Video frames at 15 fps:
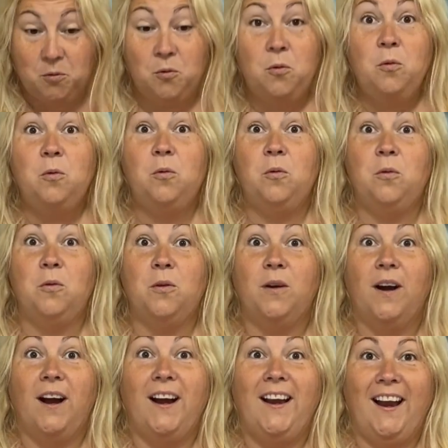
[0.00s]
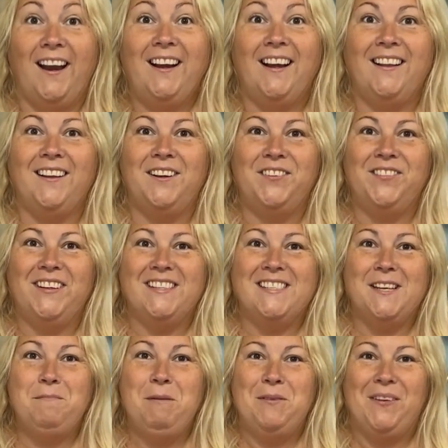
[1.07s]
Ooh, I like how they come in a
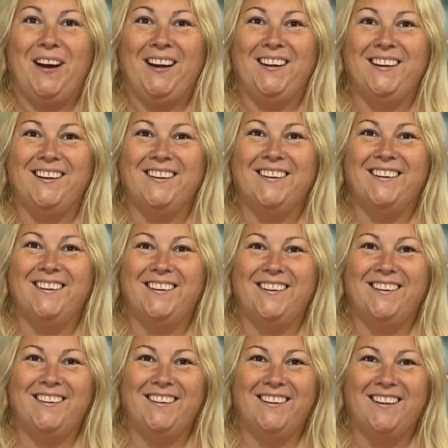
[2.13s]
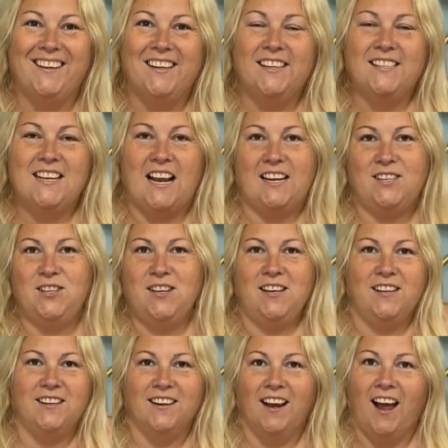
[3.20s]
zippy bag. It's like
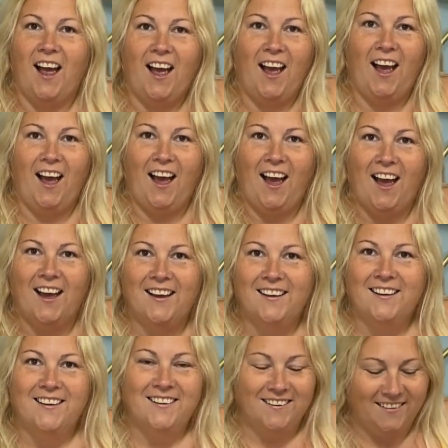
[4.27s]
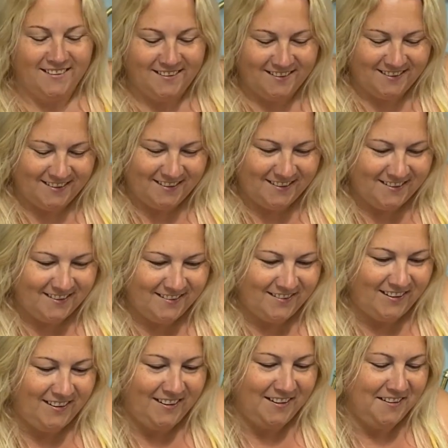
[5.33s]
Shein.
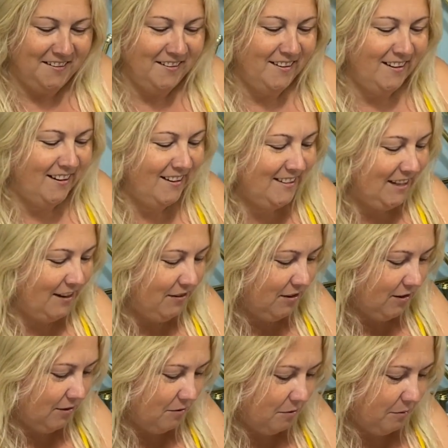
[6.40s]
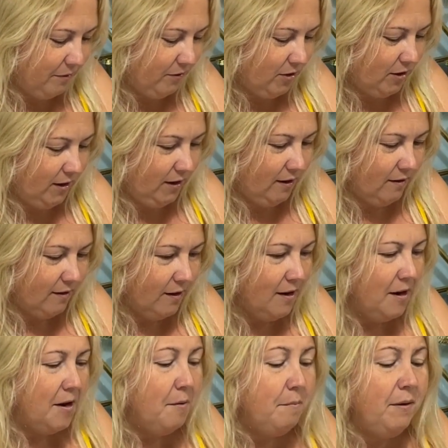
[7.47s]
right then, let's have a look what we've got here.
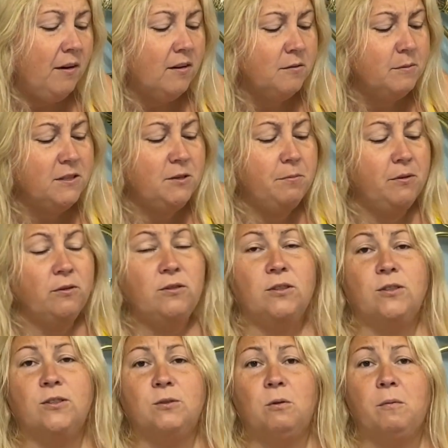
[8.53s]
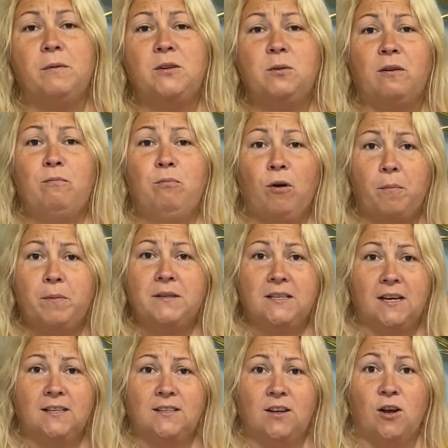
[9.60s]
Because Mr. Producer doesn't want me to have proper
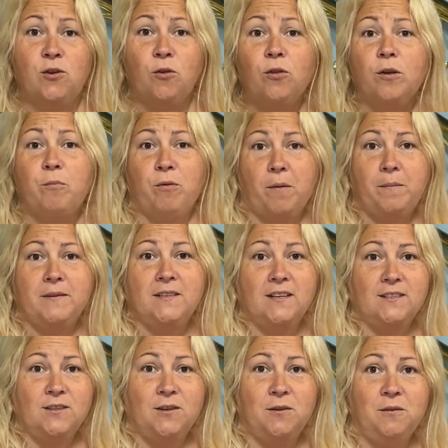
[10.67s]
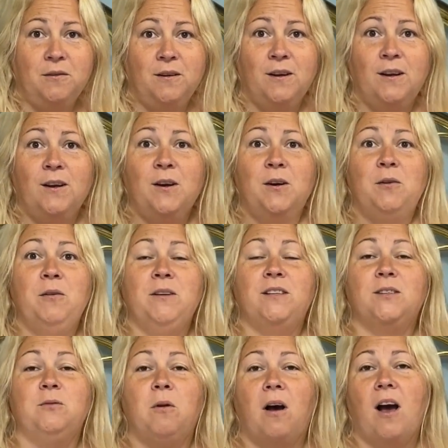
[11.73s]
tattoo, another proper tattoo,
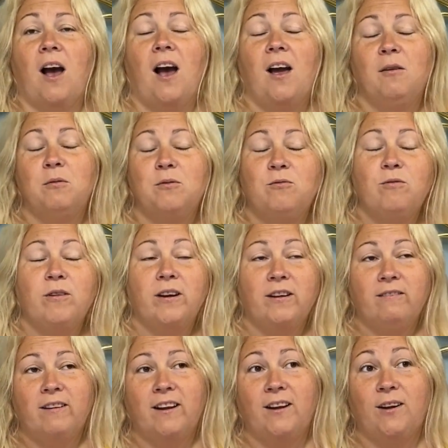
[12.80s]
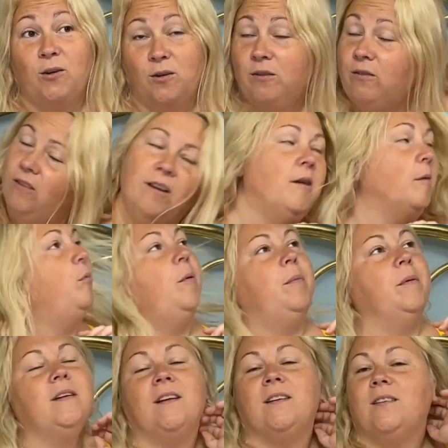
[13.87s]
which is what I would really, really love, a
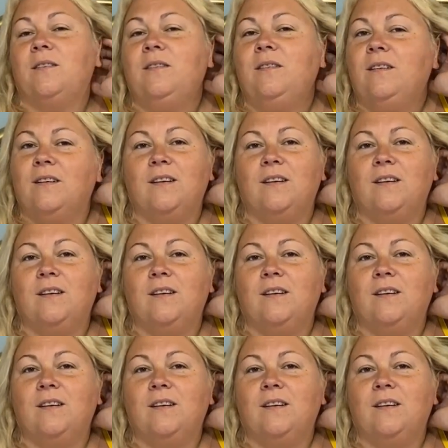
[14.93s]
proper tattoo.